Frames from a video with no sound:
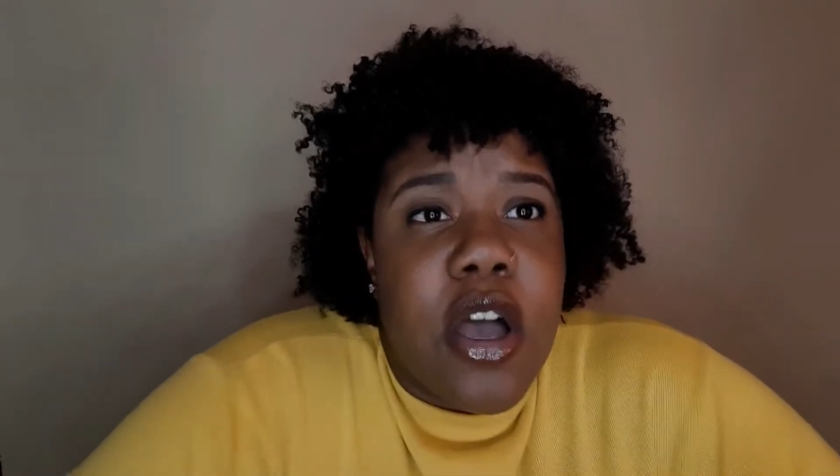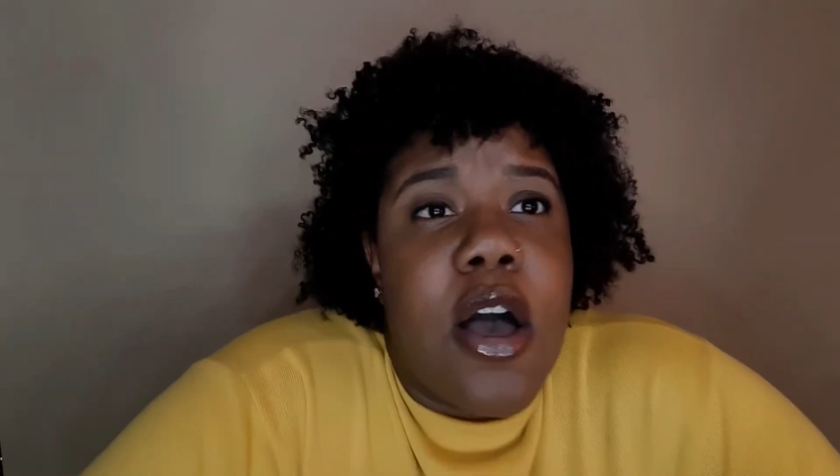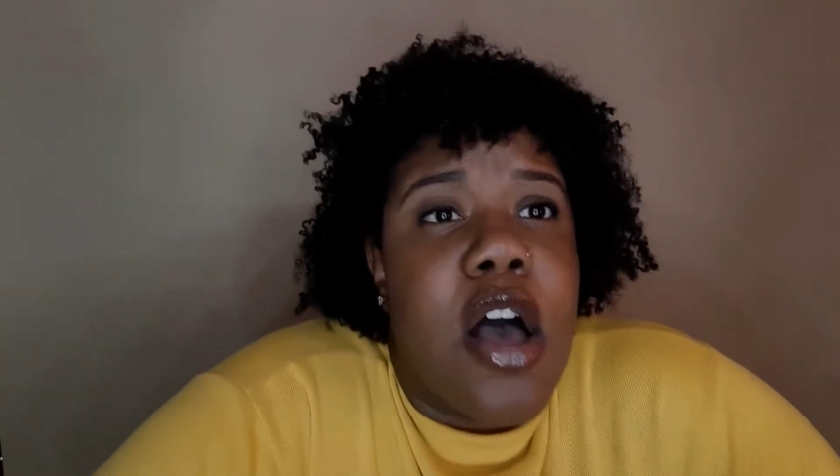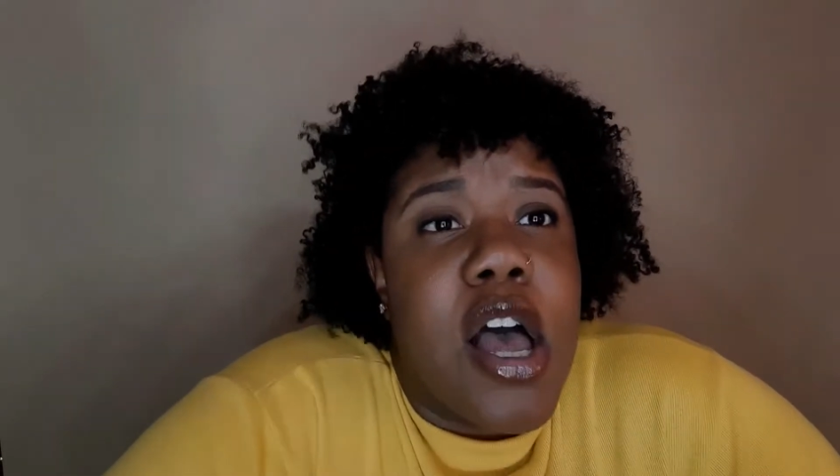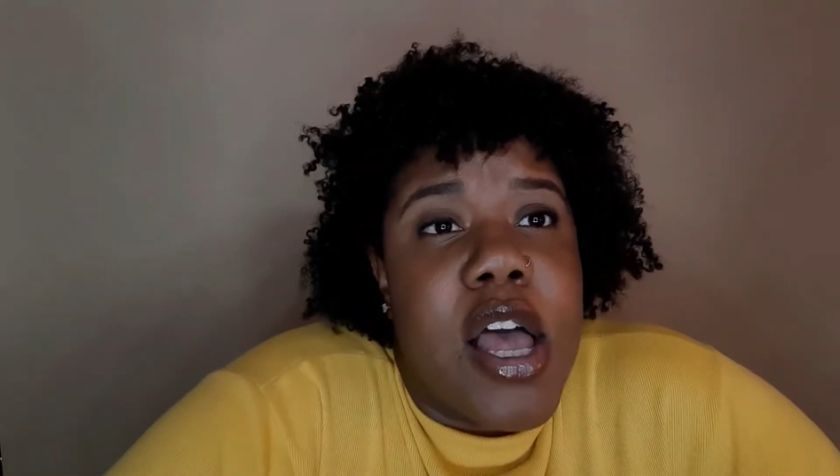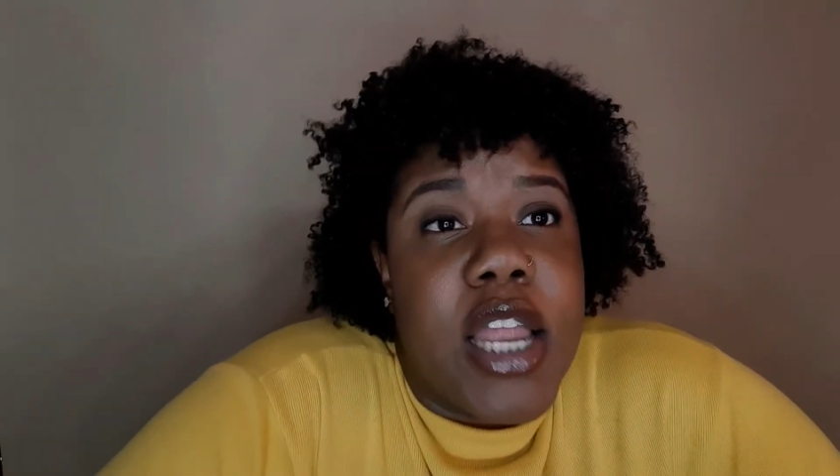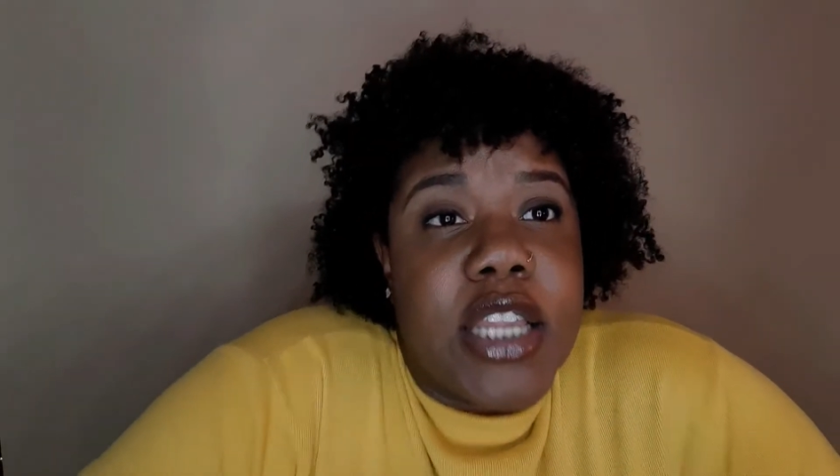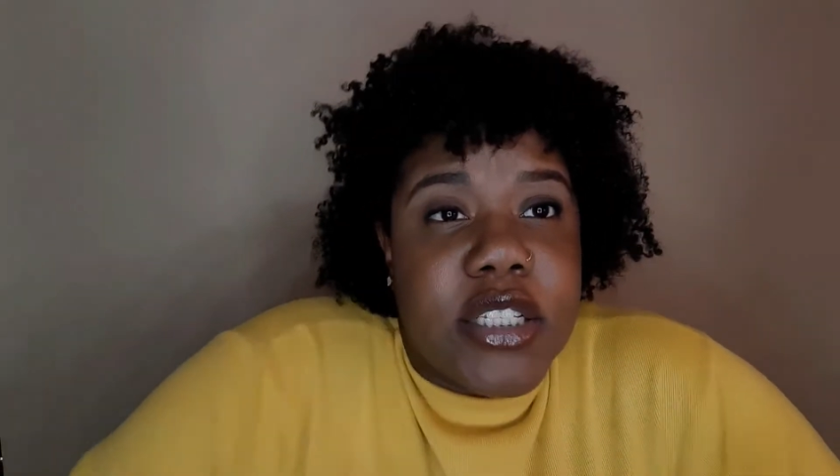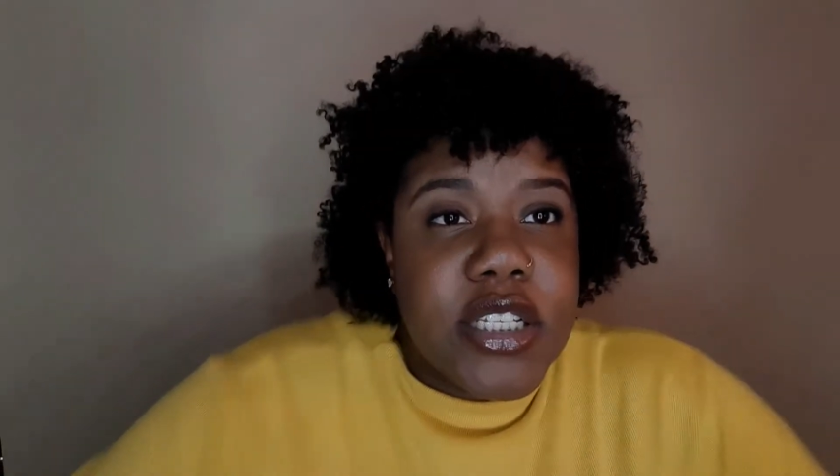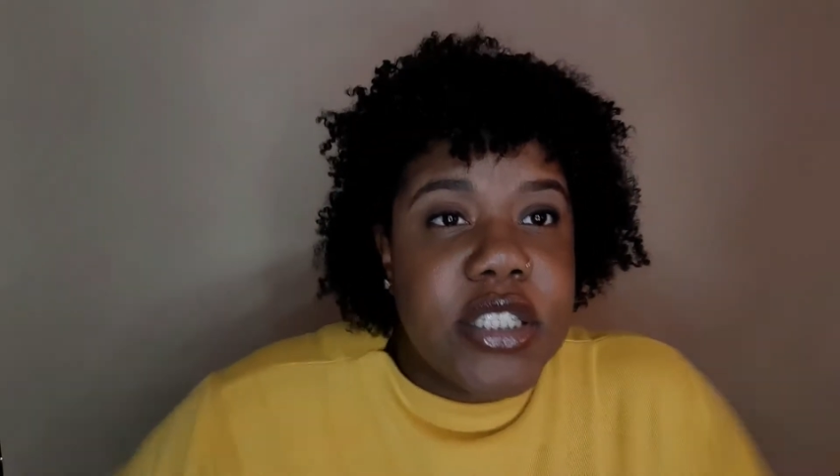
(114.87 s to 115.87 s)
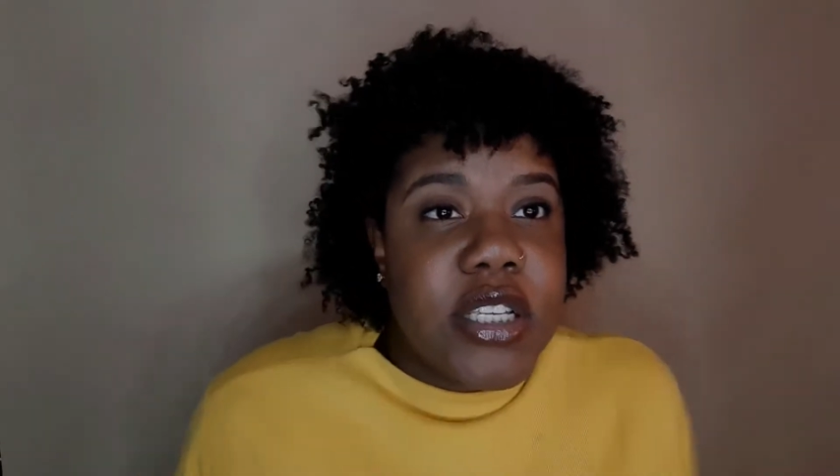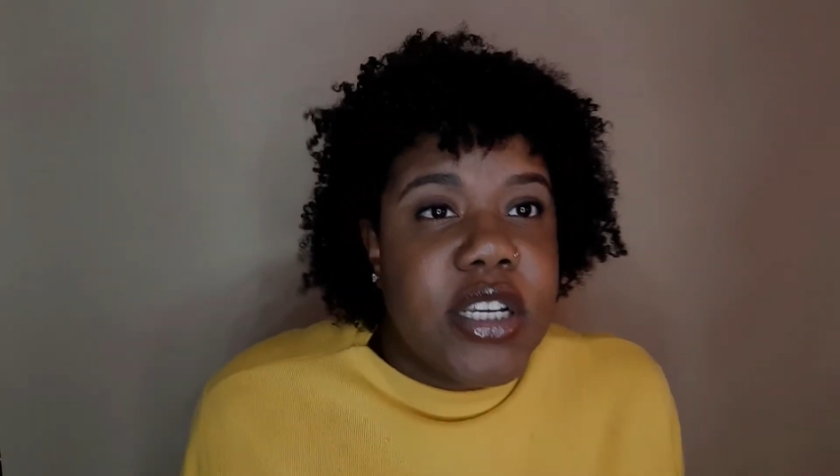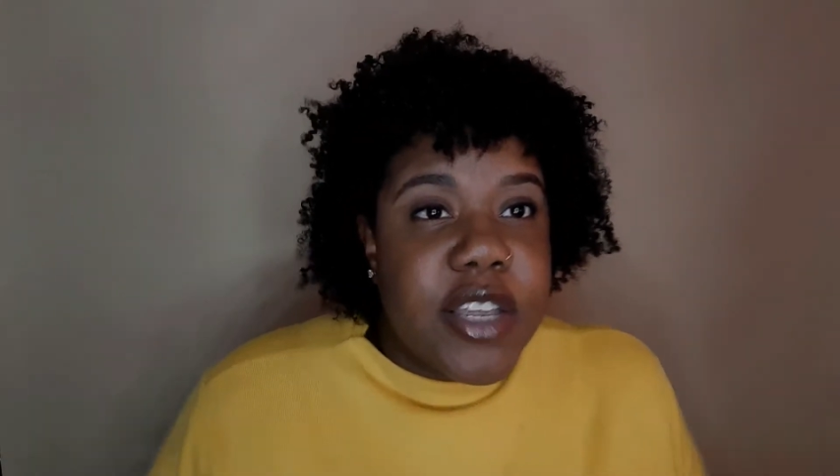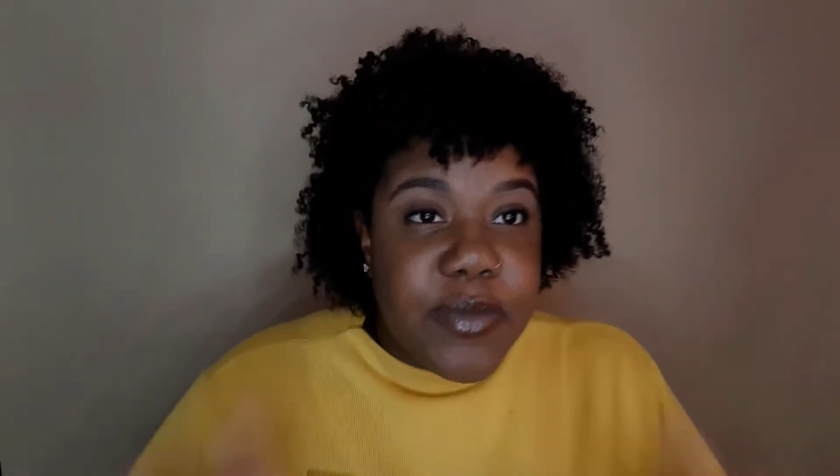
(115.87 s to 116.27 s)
on just to give